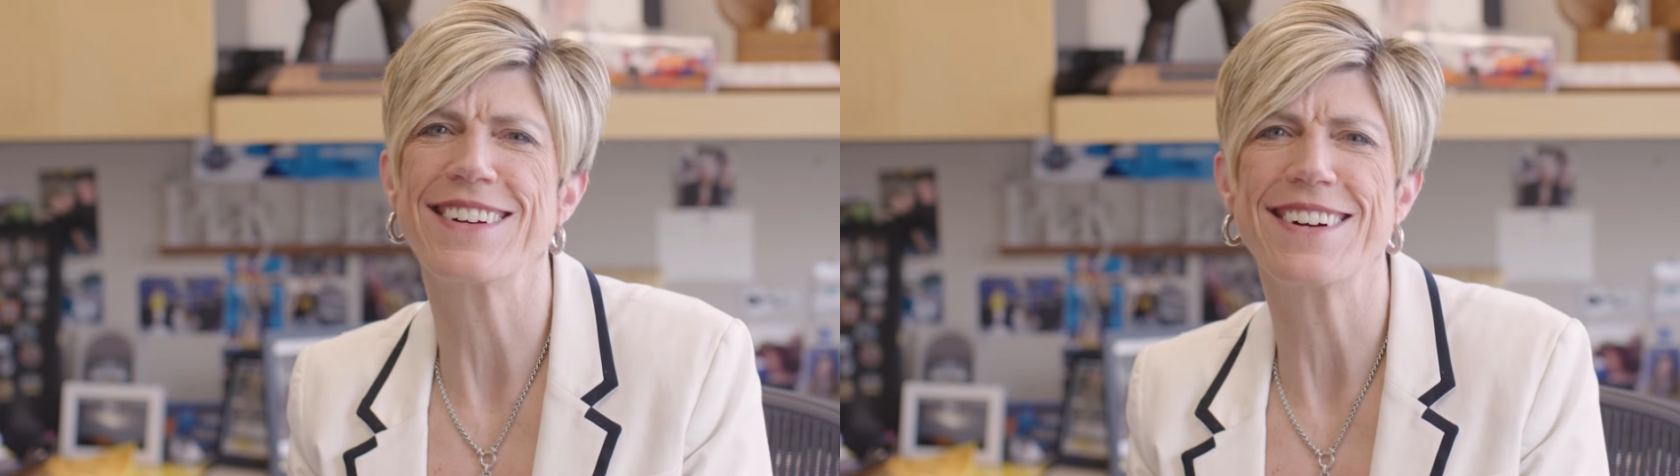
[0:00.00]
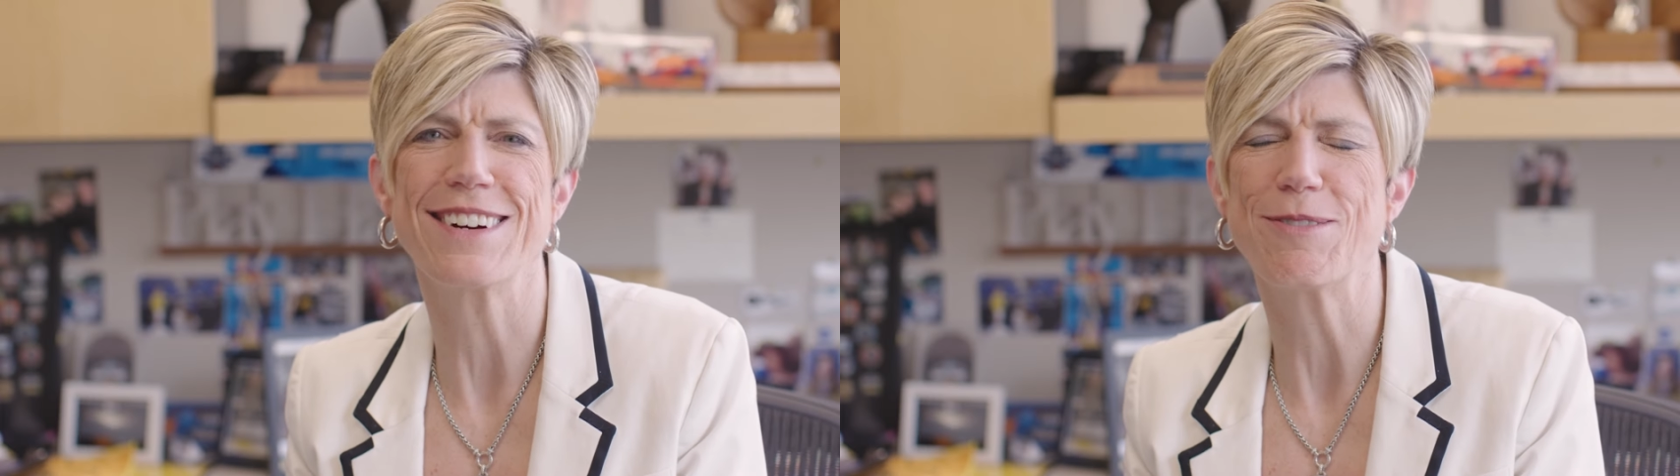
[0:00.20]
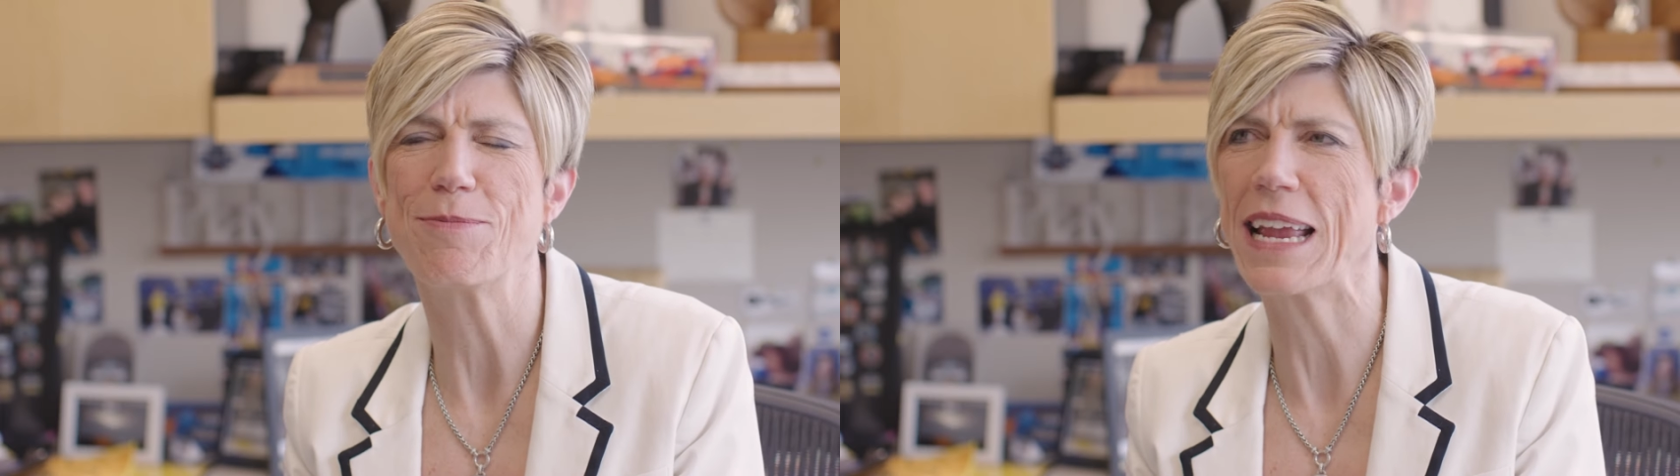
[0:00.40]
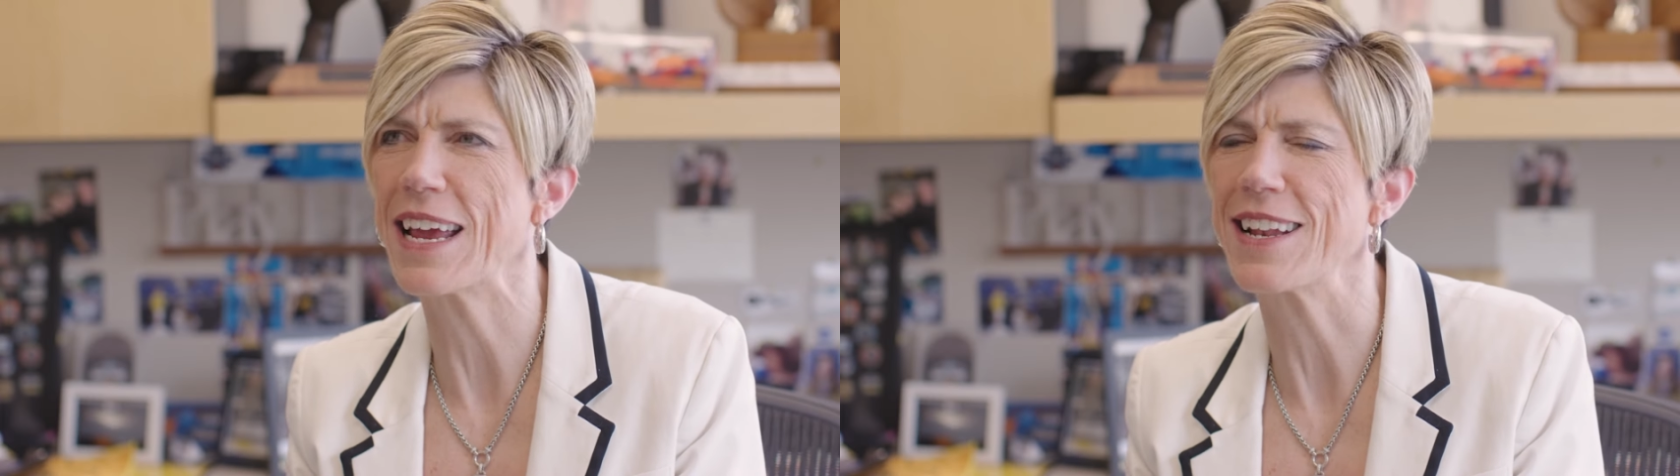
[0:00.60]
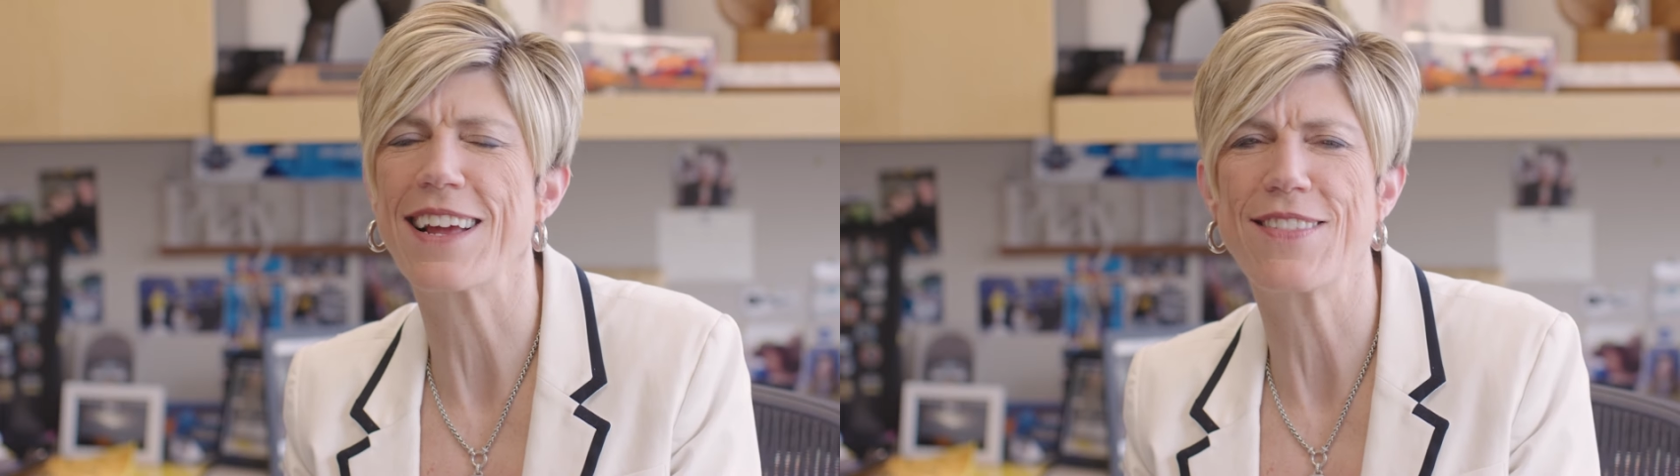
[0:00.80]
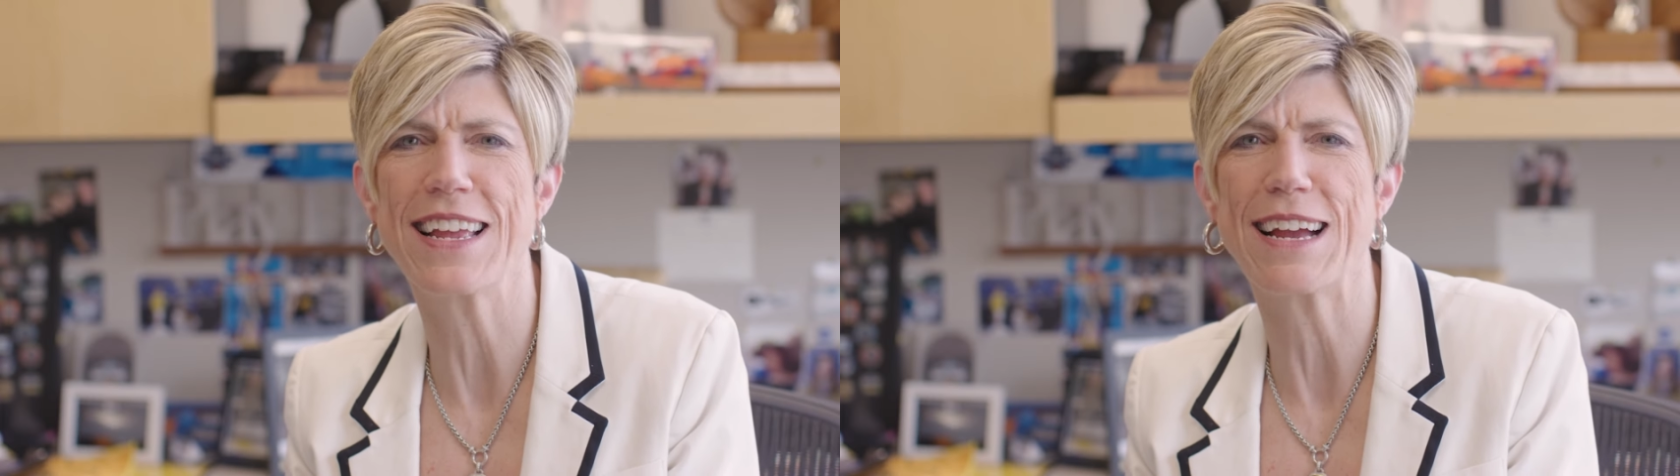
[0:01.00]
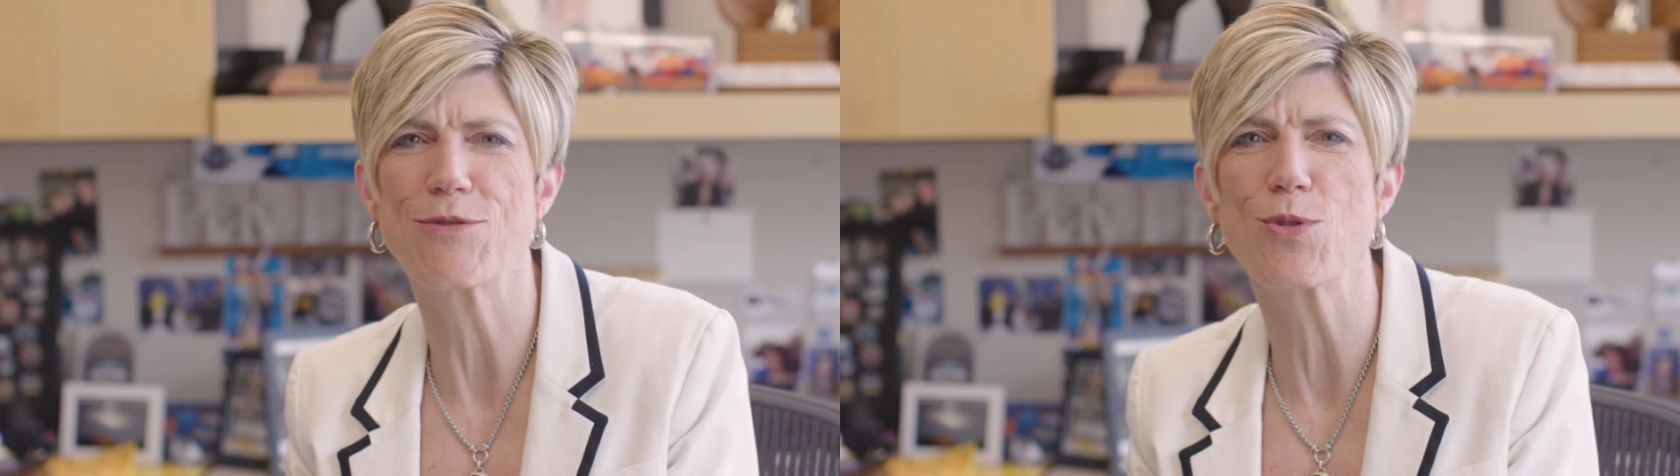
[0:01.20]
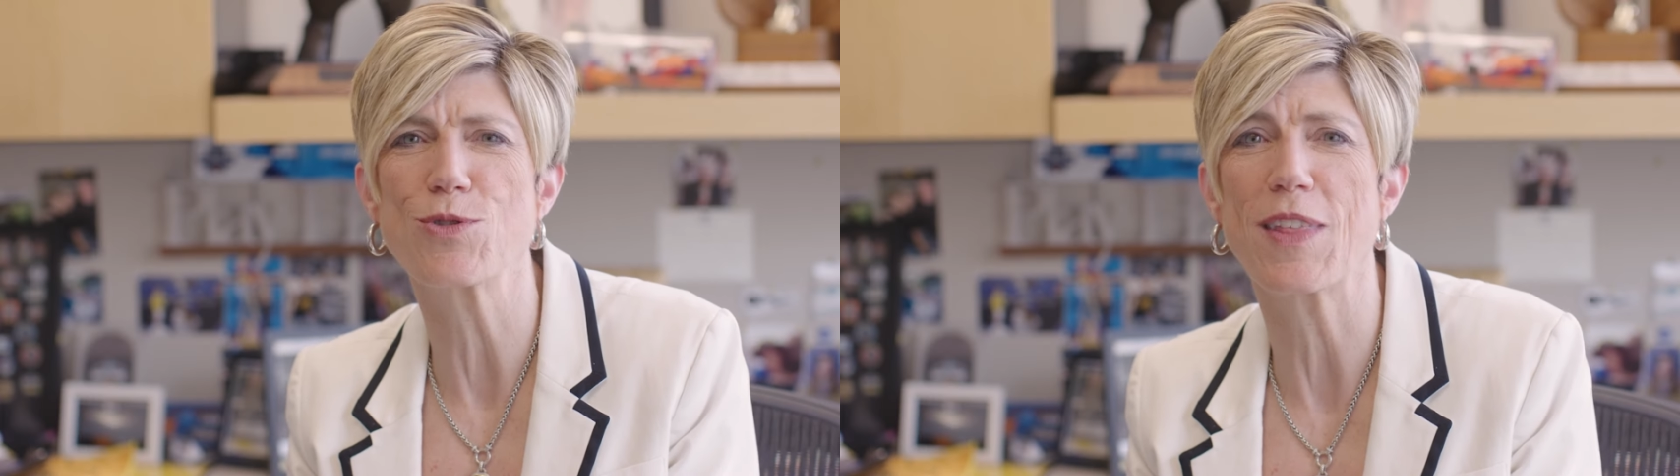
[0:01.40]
Oh man, I think I've told